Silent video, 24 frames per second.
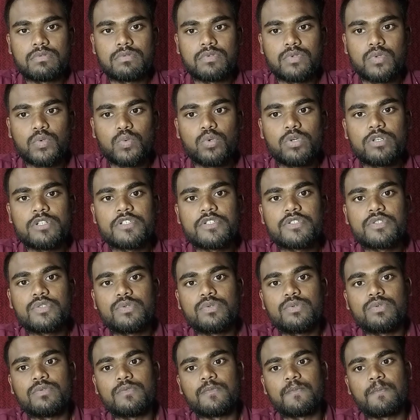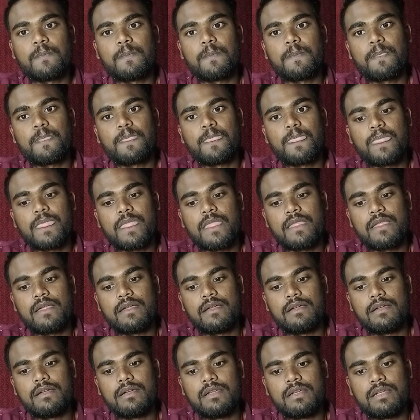want to
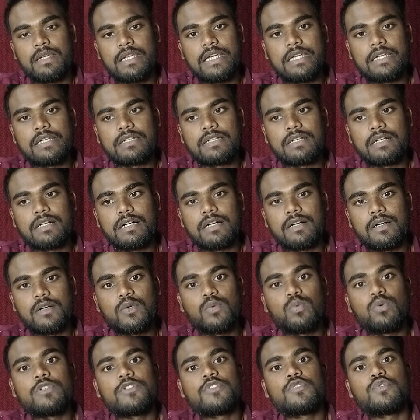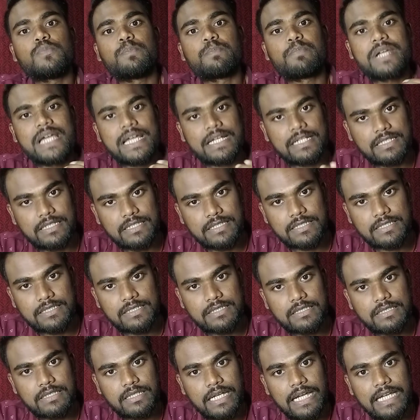who want to
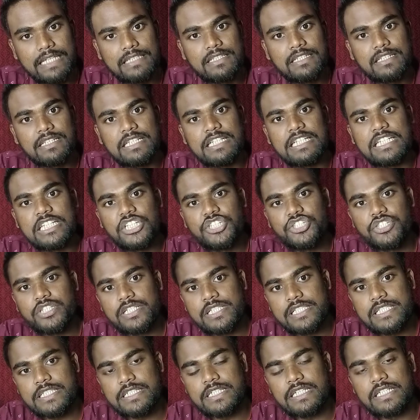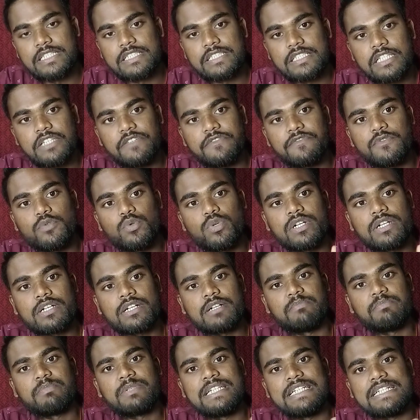practice at the initial stage. If you are
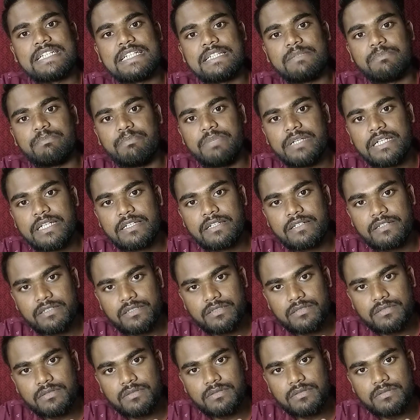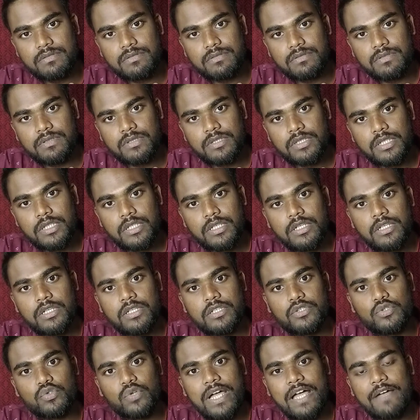completely beginner,
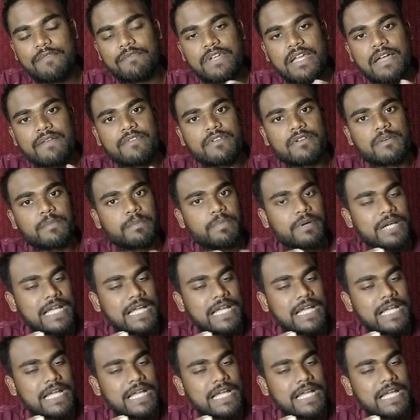you have never